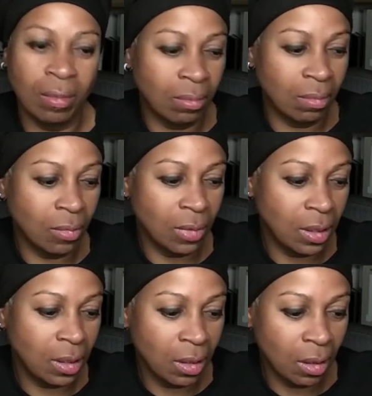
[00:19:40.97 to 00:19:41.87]

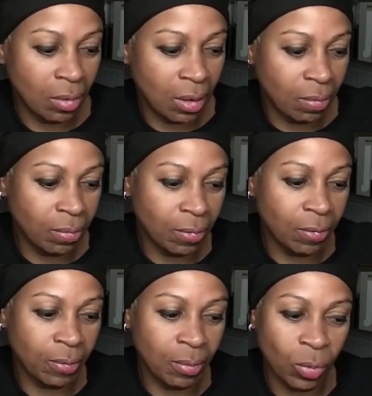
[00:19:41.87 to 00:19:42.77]
we
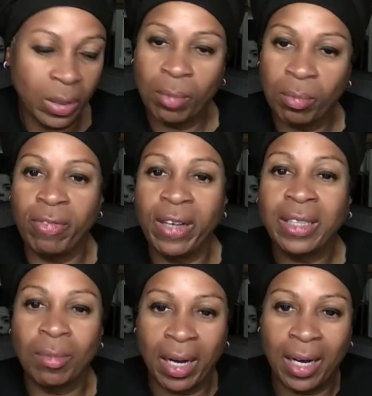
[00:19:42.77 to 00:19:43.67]
can be
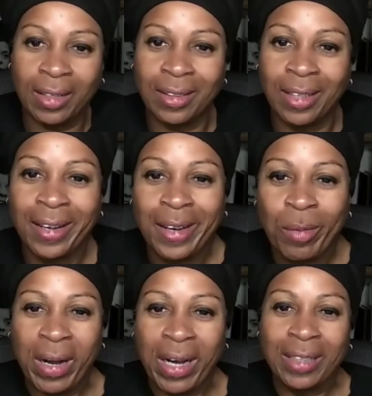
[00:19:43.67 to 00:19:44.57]
victimized
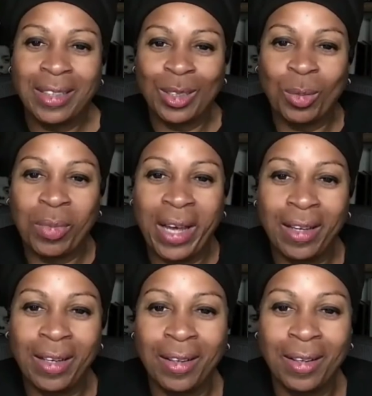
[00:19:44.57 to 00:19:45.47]
by a system that